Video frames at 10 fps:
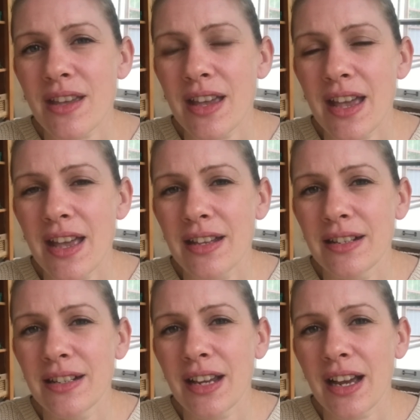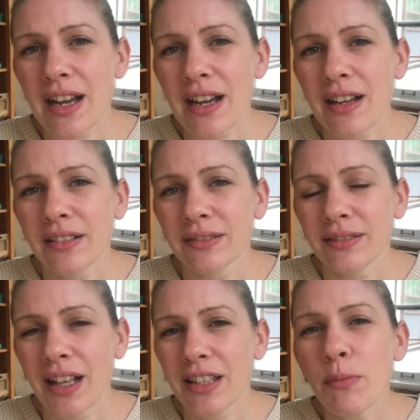And
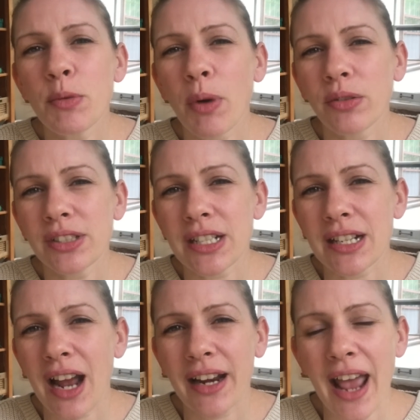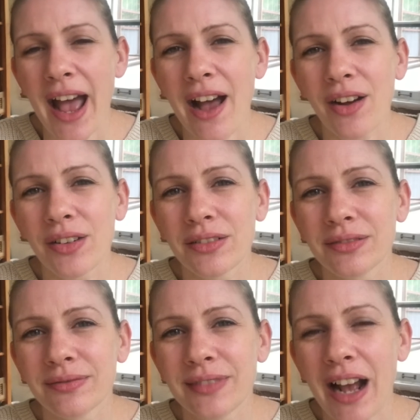I'll keep you posted on
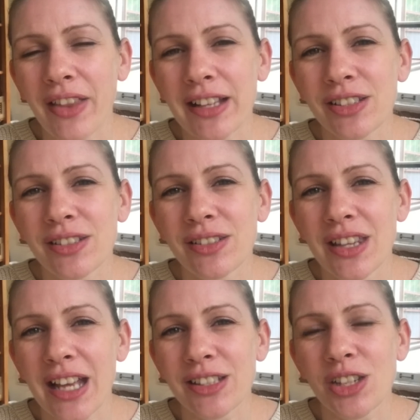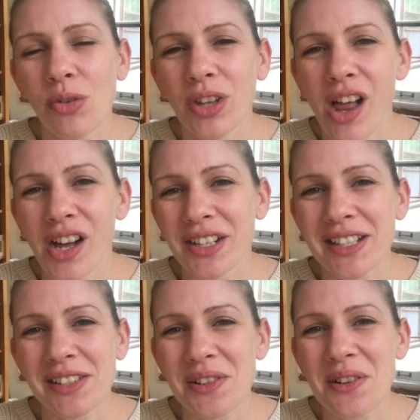how that sew along
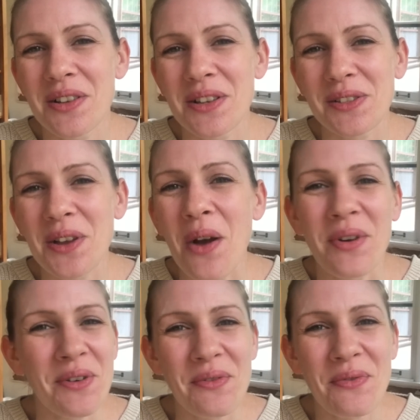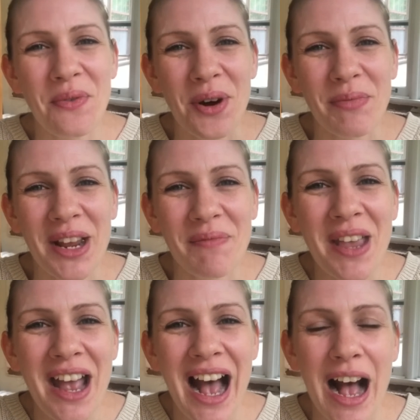is going for me.
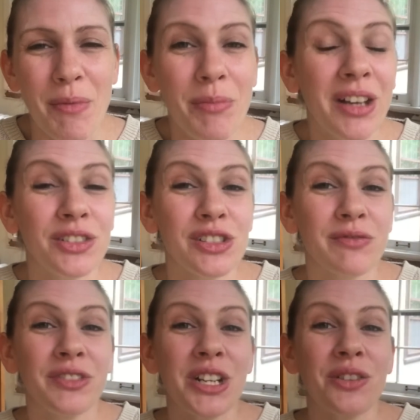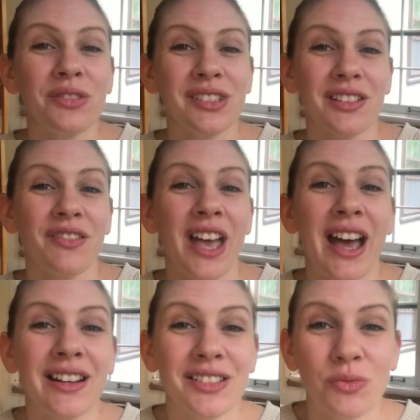Maybe I'll do some videos of
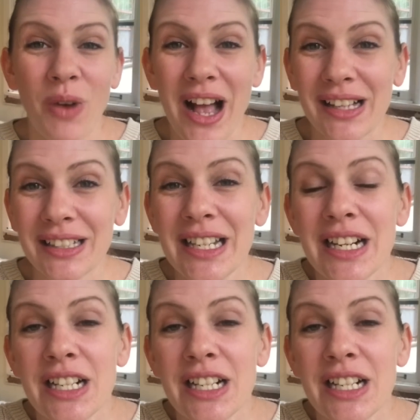that as well.